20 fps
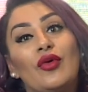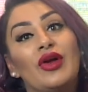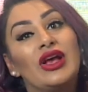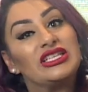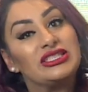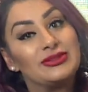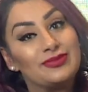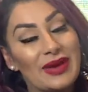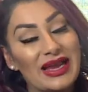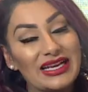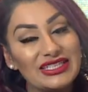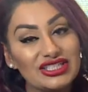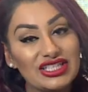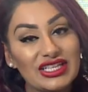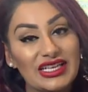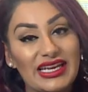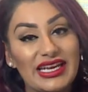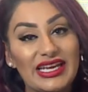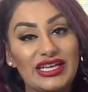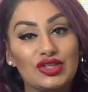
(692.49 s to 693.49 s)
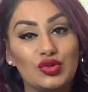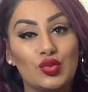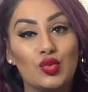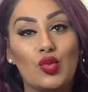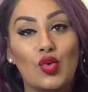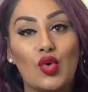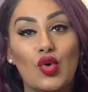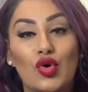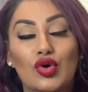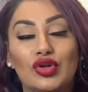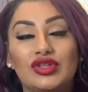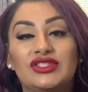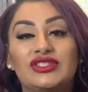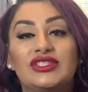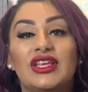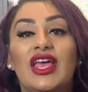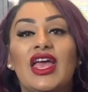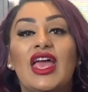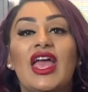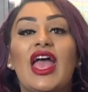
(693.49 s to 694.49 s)
especially towards
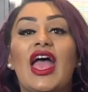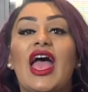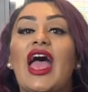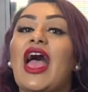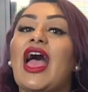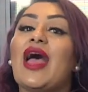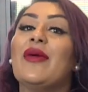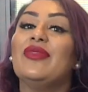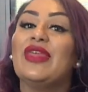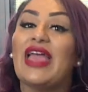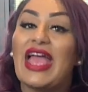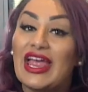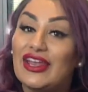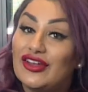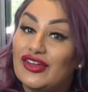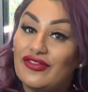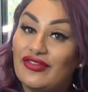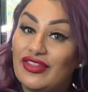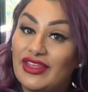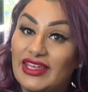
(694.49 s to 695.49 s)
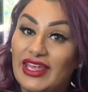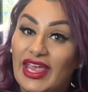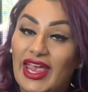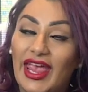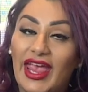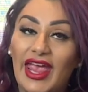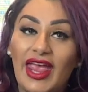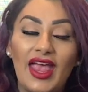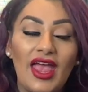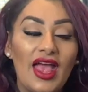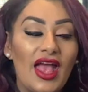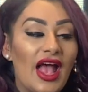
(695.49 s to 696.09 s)
the end of the year.